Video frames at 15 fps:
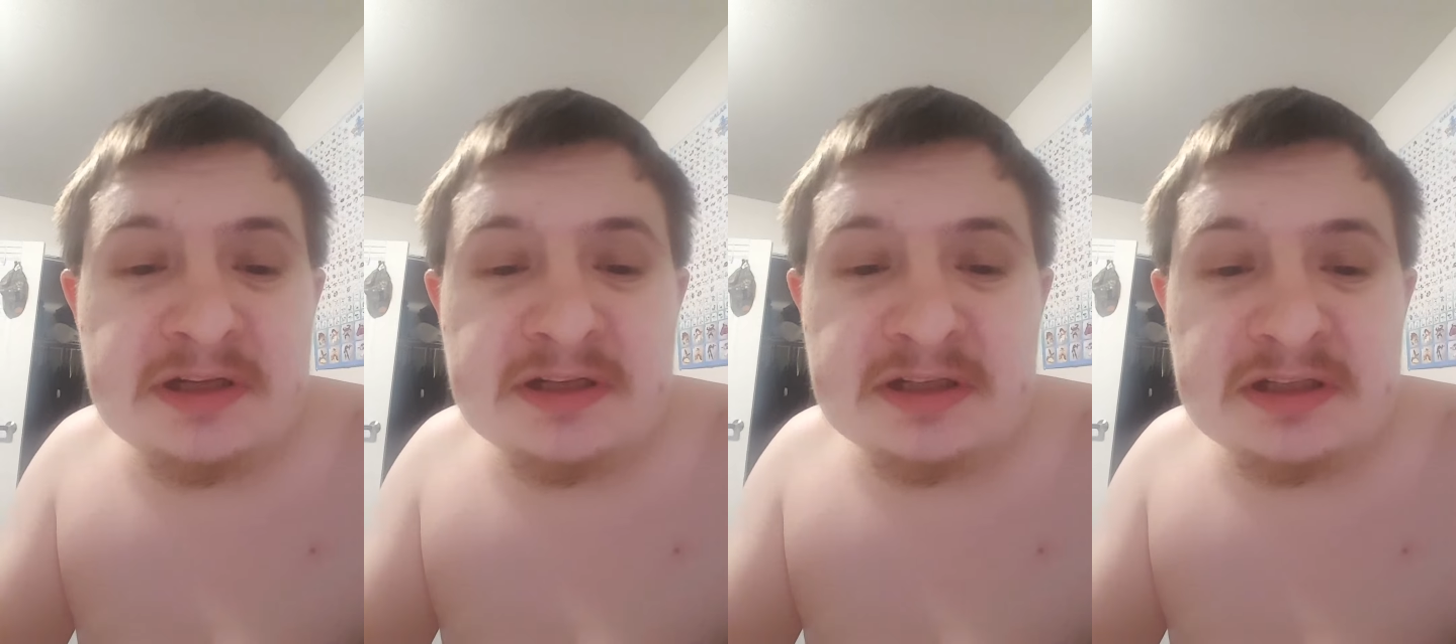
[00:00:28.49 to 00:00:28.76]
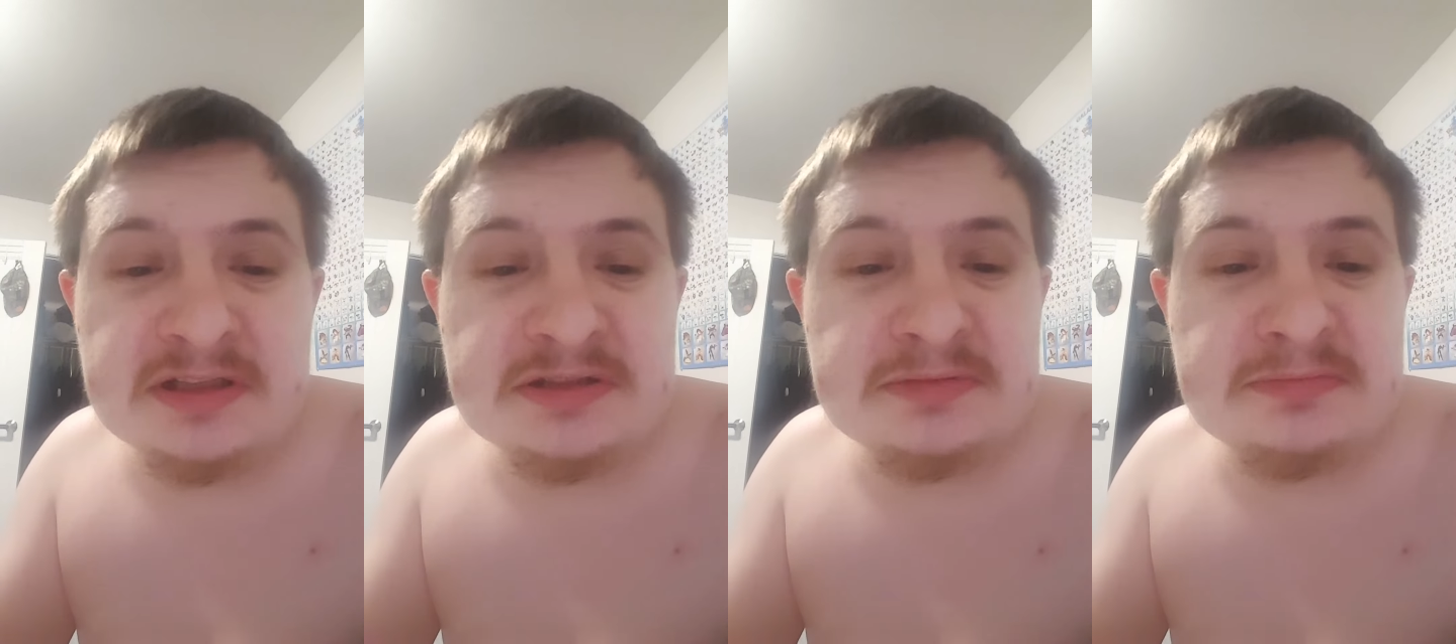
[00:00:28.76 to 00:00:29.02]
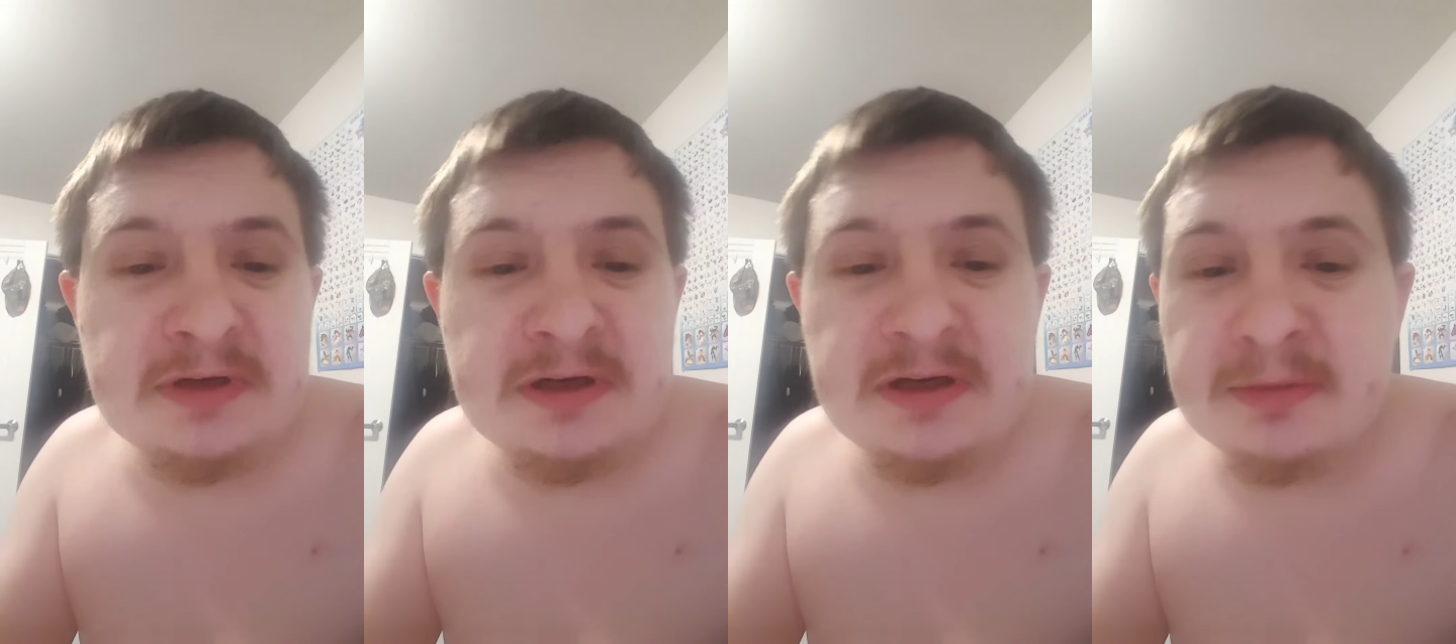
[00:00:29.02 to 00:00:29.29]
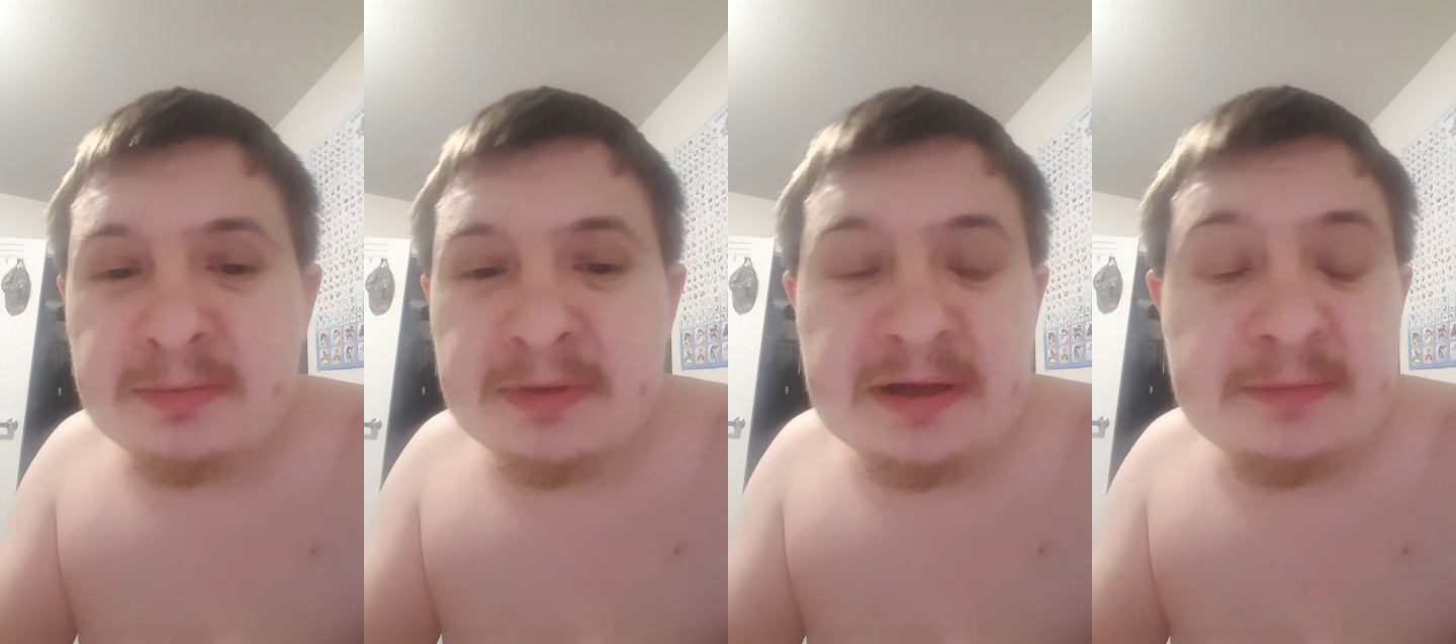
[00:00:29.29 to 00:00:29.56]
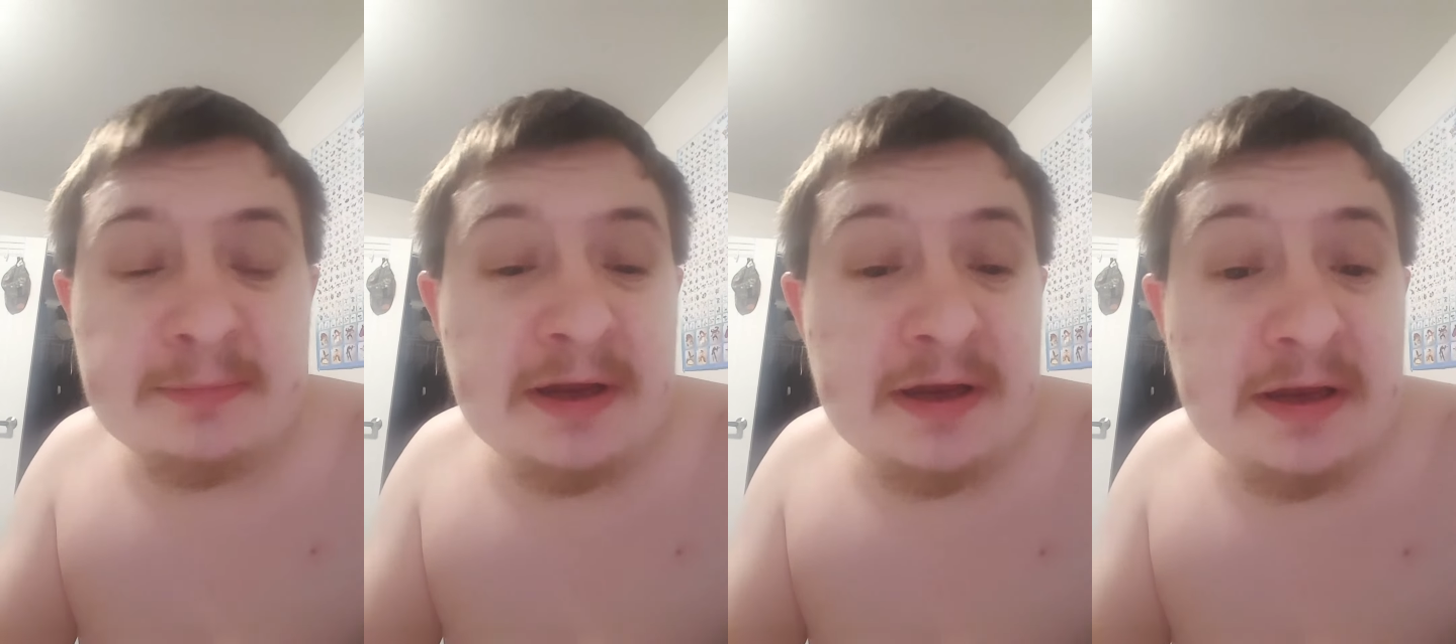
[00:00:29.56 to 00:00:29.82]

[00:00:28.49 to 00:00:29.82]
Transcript: cousin married a black man,